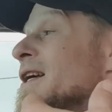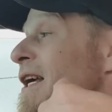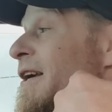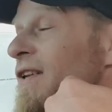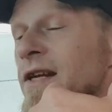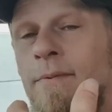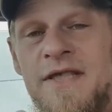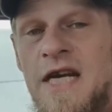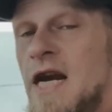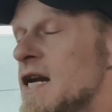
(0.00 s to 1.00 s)
even
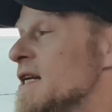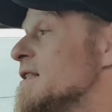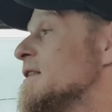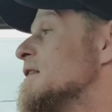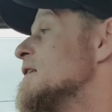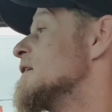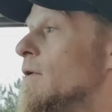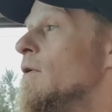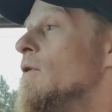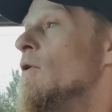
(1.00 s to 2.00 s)
libertarians,
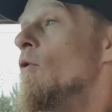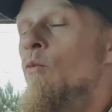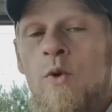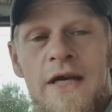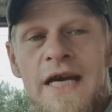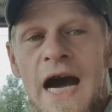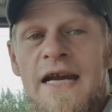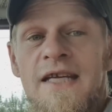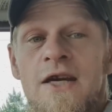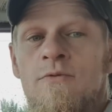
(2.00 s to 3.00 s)
we
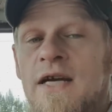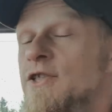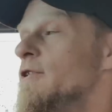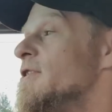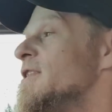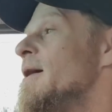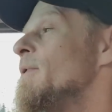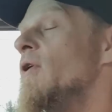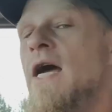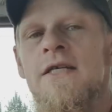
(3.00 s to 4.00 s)
got to get registered as
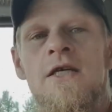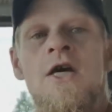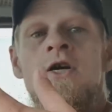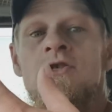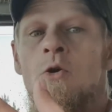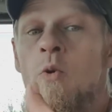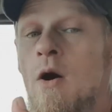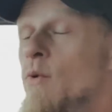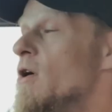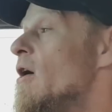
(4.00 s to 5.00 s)
Democrats. So
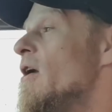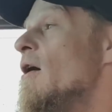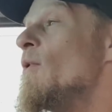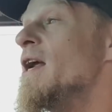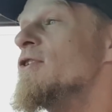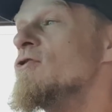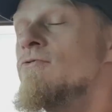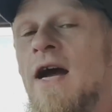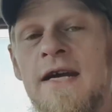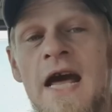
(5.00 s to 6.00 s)
what we're on our way to do
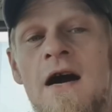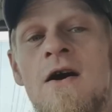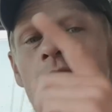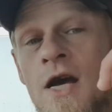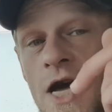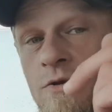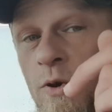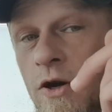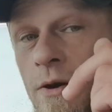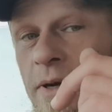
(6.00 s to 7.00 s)
right now is
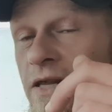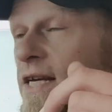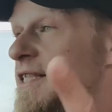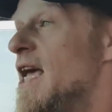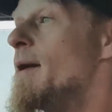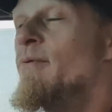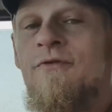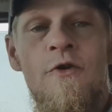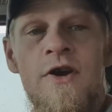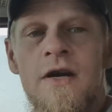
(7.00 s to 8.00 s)
we're going to be the example
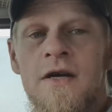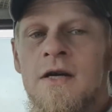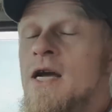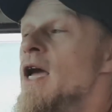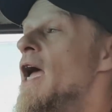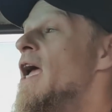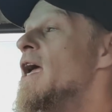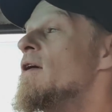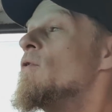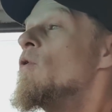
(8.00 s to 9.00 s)
for you.
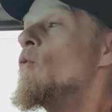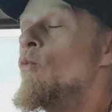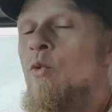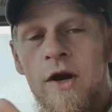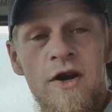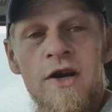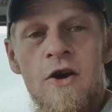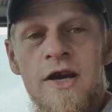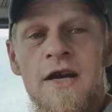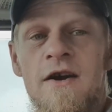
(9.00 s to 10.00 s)
And we're going to
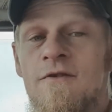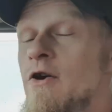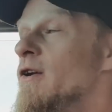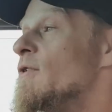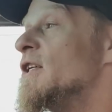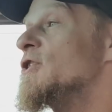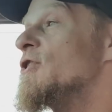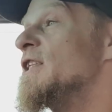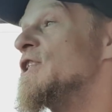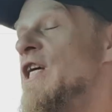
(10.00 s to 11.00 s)
go get our voting
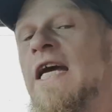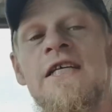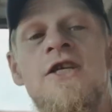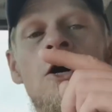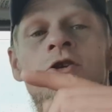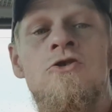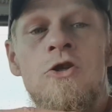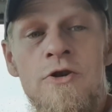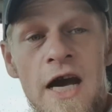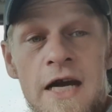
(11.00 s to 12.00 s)
registration changed
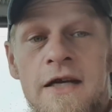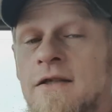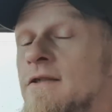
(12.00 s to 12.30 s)
today.